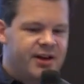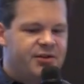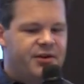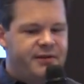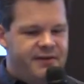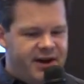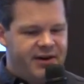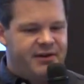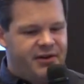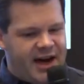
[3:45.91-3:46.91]
So on a
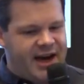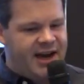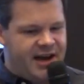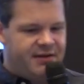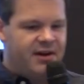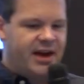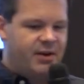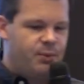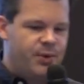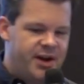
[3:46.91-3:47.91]
very, very high level,
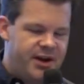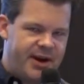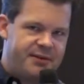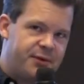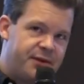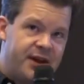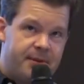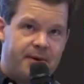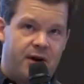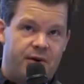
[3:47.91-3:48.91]
like we have to think
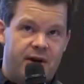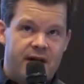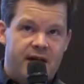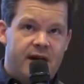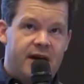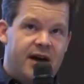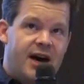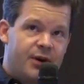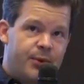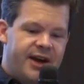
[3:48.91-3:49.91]
about
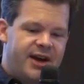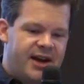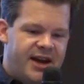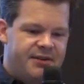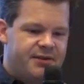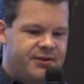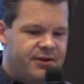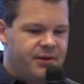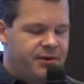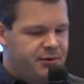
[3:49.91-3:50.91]
hardware enclaves,
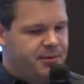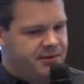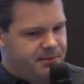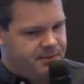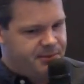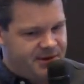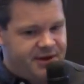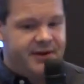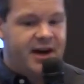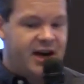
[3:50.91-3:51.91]
or the
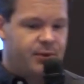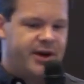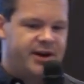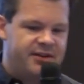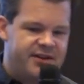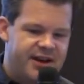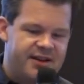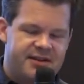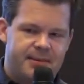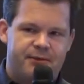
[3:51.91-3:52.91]
specific hardware enclaves here,
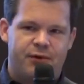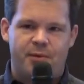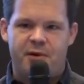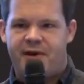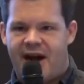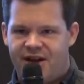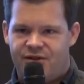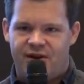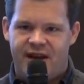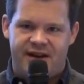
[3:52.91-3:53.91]
as some form of
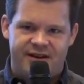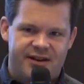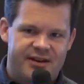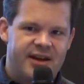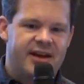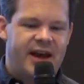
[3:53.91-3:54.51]
isolated,